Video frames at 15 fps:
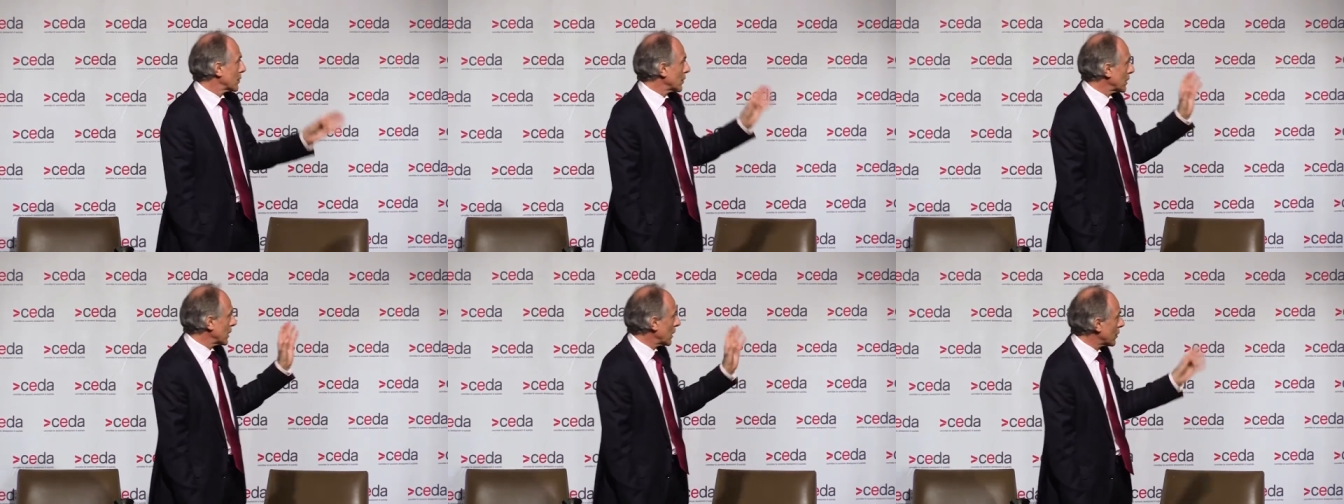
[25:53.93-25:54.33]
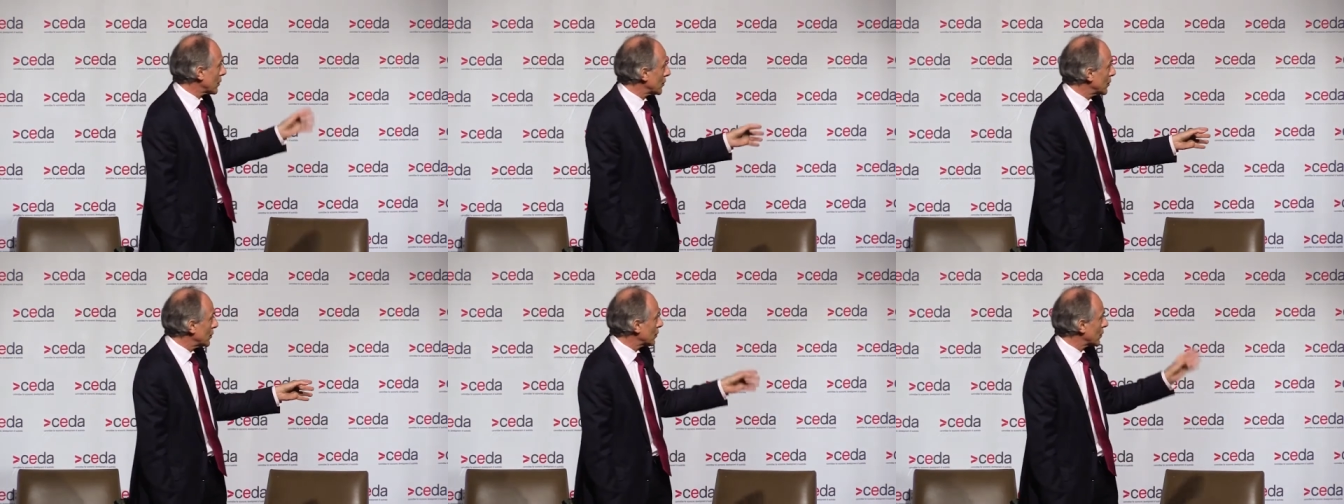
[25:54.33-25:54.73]
So we've got
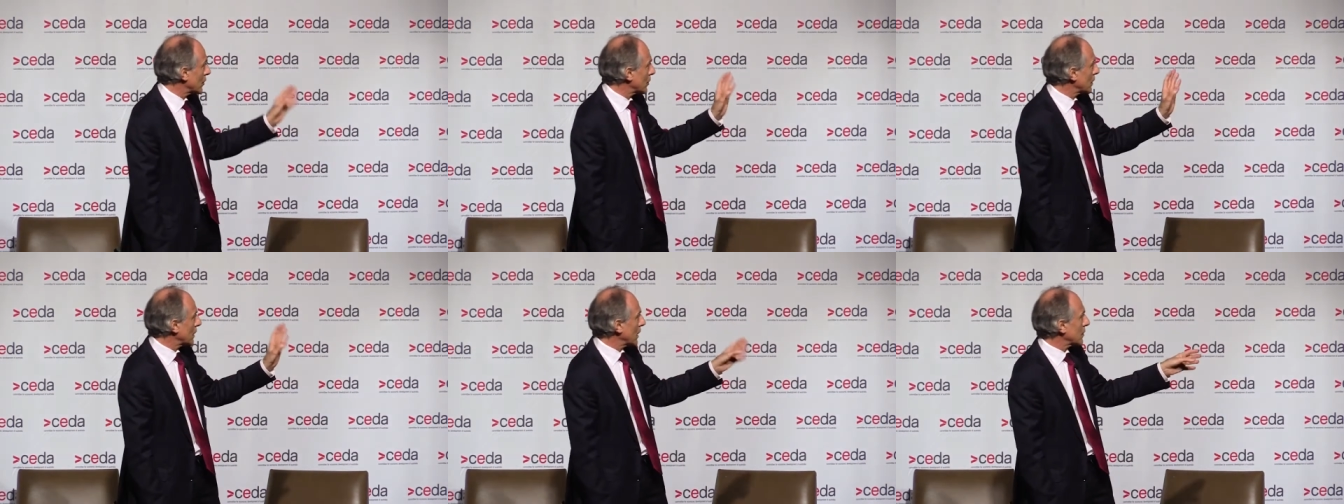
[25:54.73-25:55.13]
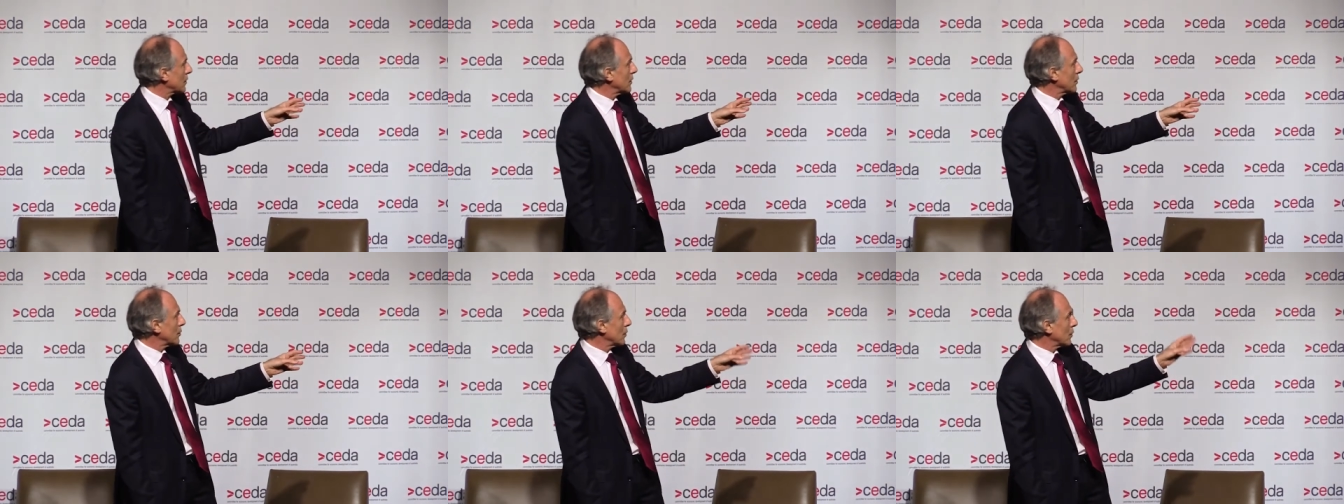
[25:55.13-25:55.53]
exports,
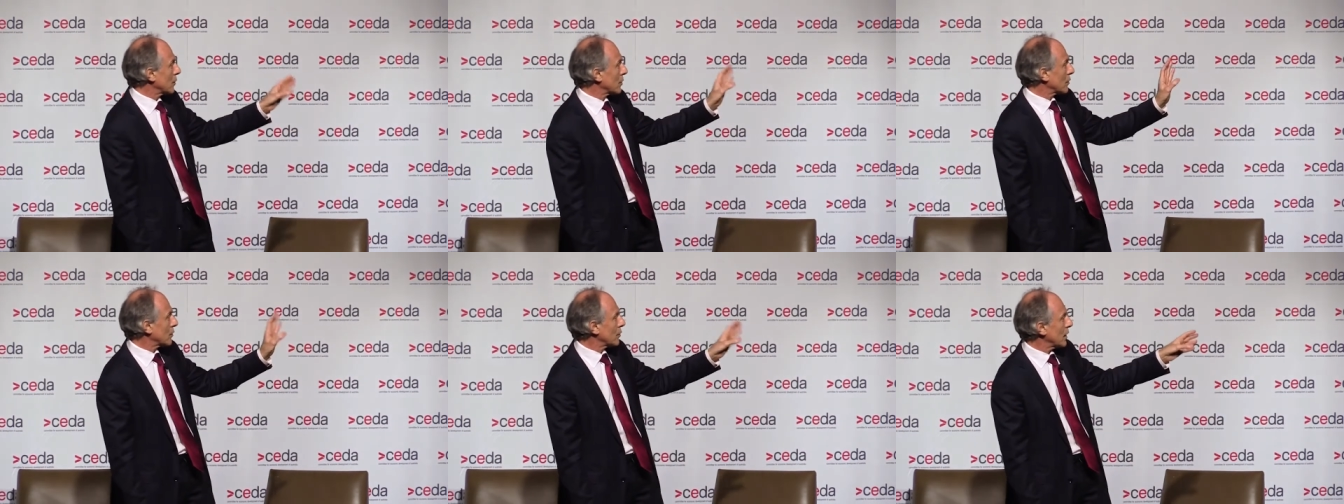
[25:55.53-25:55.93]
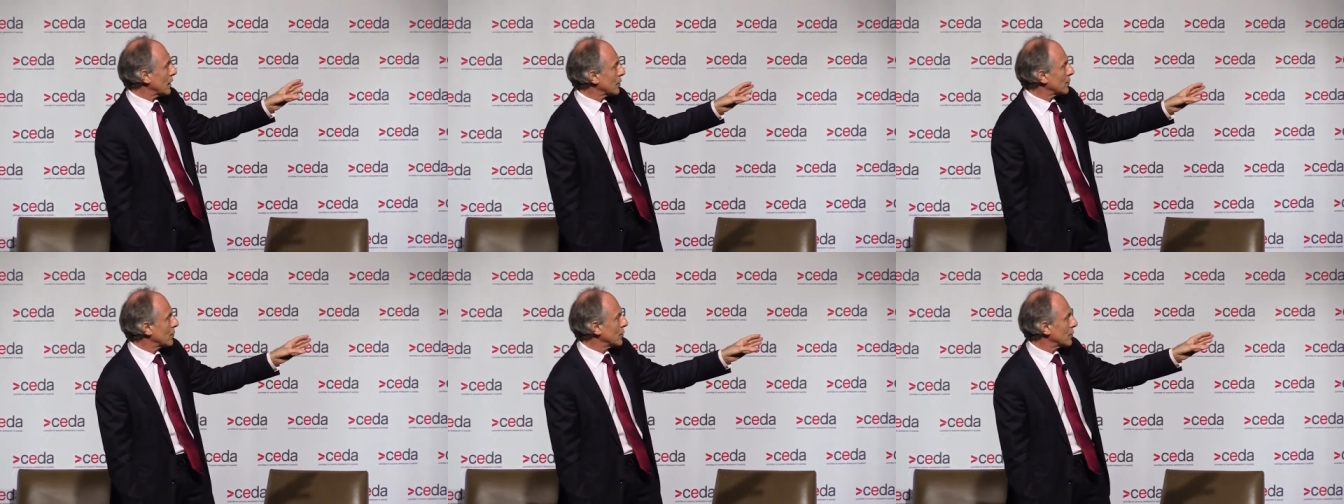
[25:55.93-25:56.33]
gas networks,
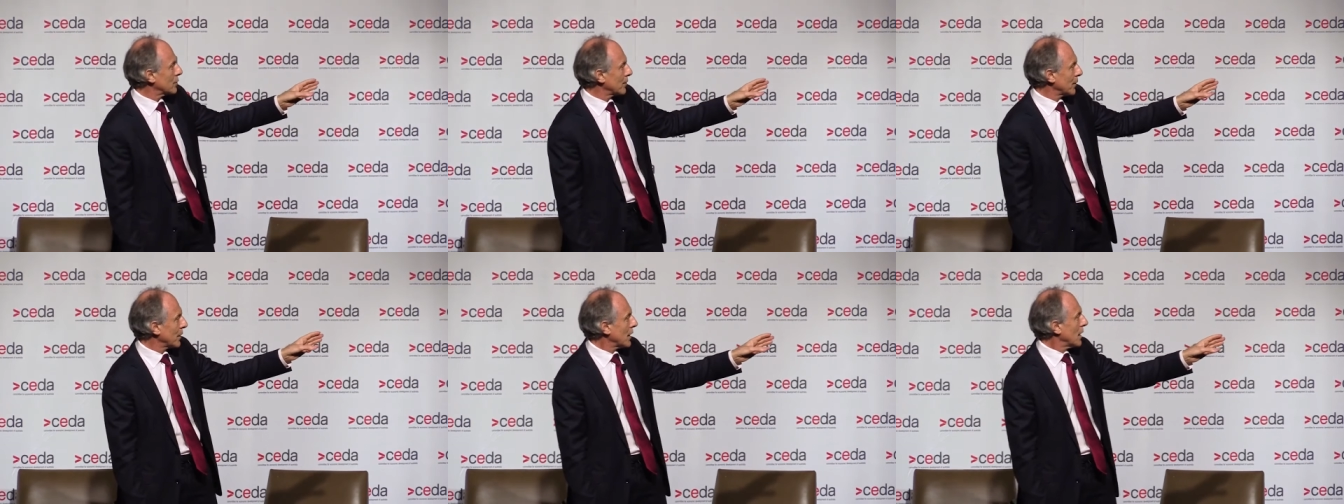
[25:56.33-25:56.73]
transport.